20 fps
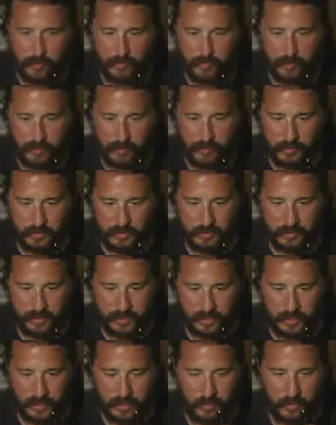first in the
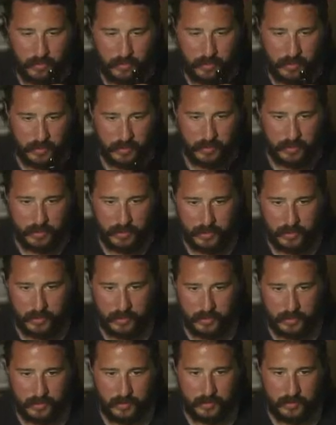queue
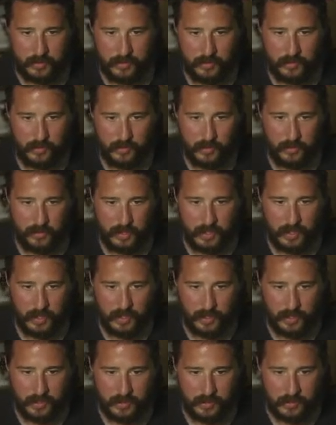to
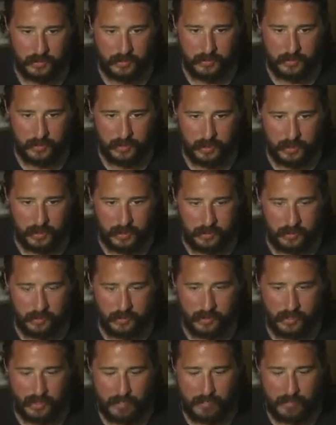uh,
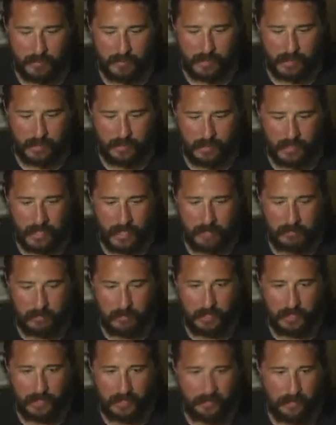have have the game
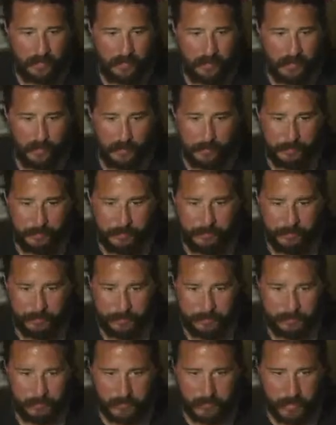played. So
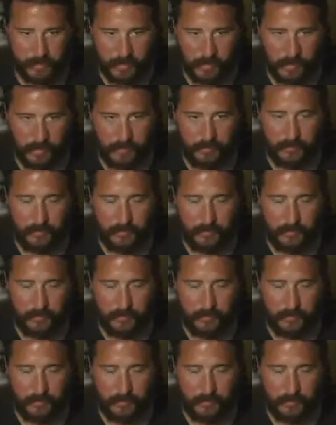if